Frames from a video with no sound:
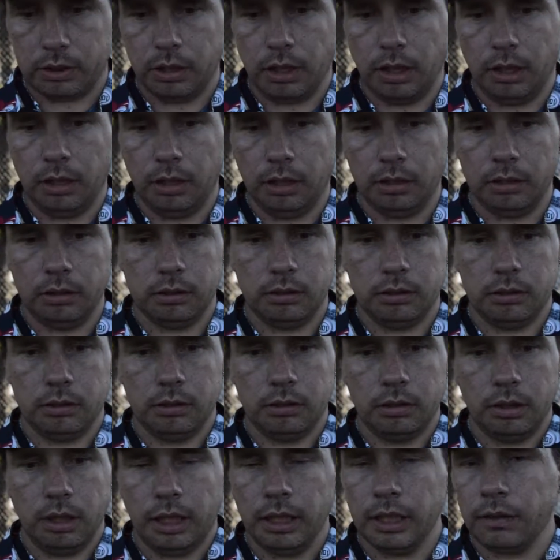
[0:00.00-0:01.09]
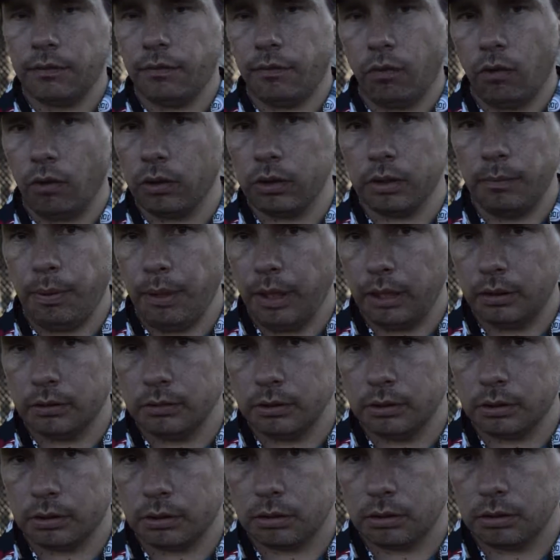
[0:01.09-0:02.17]
400
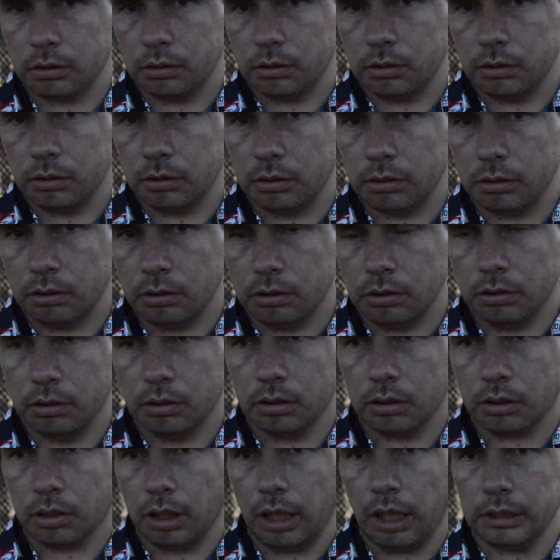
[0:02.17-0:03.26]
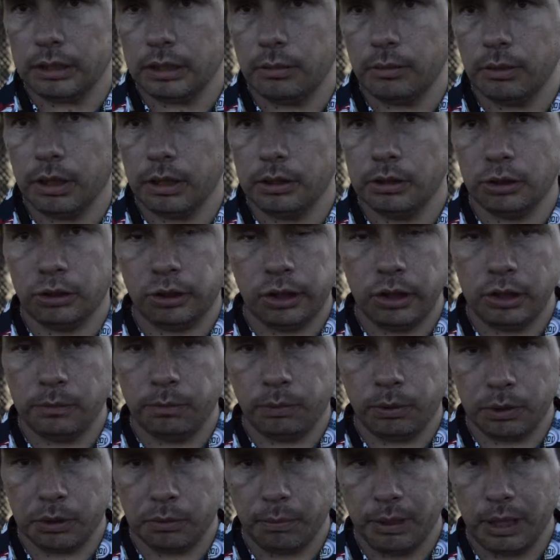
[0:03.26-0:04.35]
pounds. The last time I think I used to
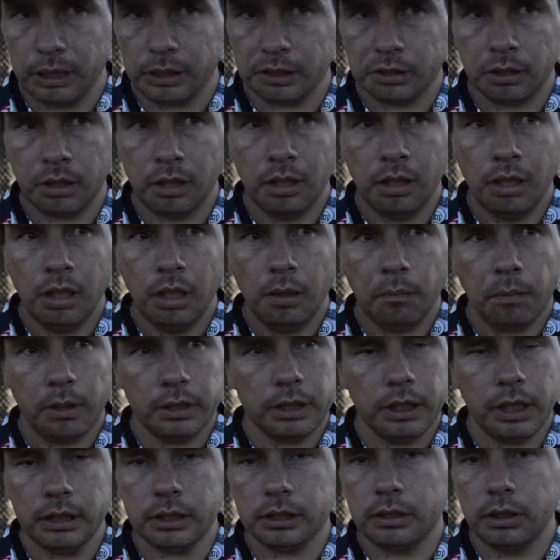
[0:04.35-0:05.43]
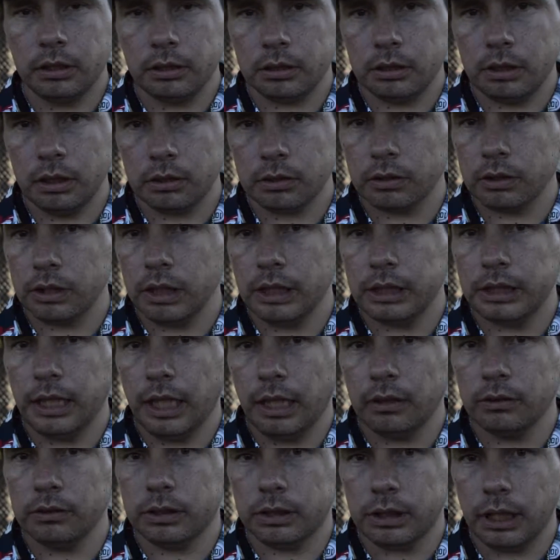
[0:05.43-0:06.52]
push my legs. But there's only a
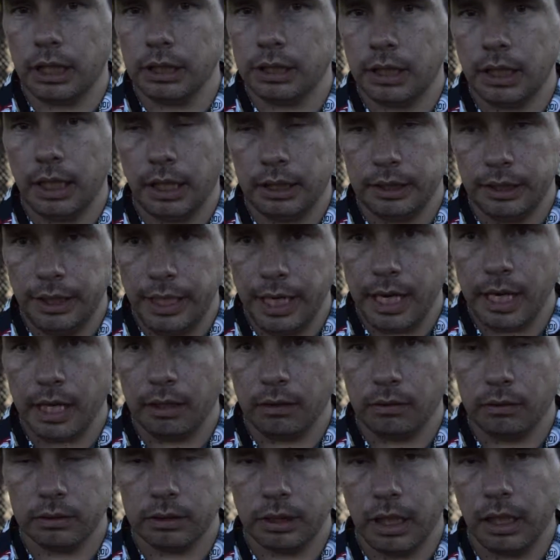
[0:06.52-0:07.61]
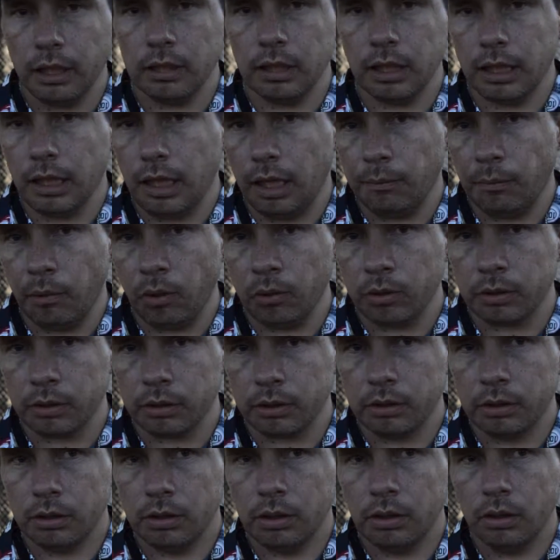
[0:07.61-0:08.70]
downside to that now that I'm older.
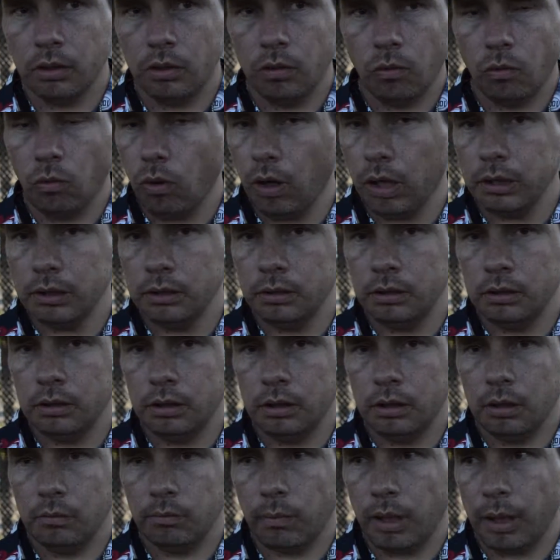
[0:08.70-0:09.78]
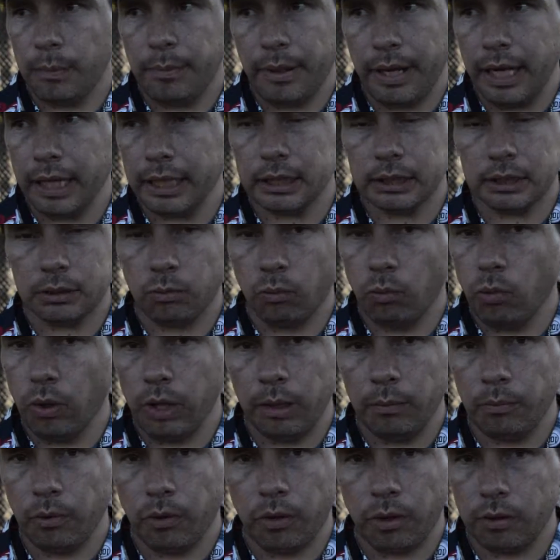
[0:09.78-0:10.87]
One, my back is way
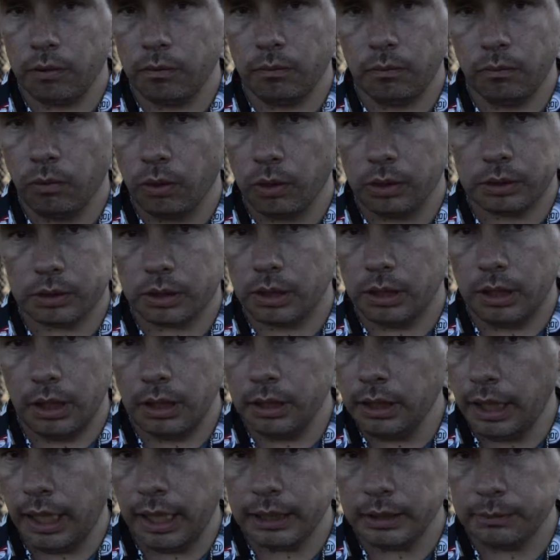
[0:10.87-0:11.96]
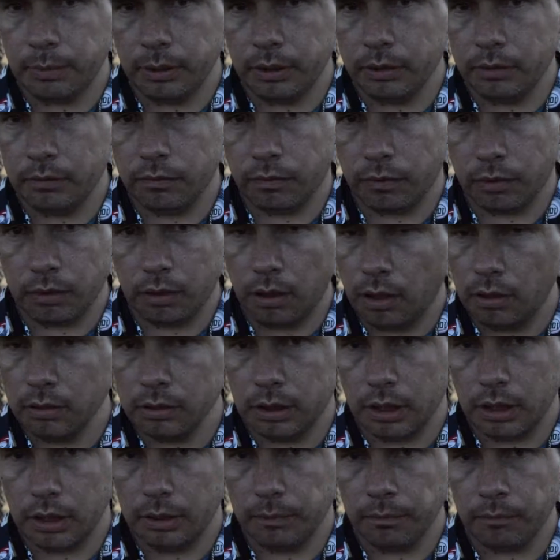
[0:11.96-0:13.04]
worse than it has been for a long
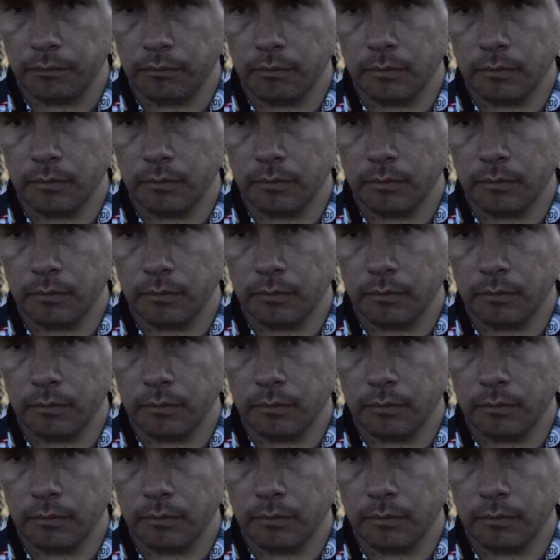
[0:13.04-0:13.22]
time.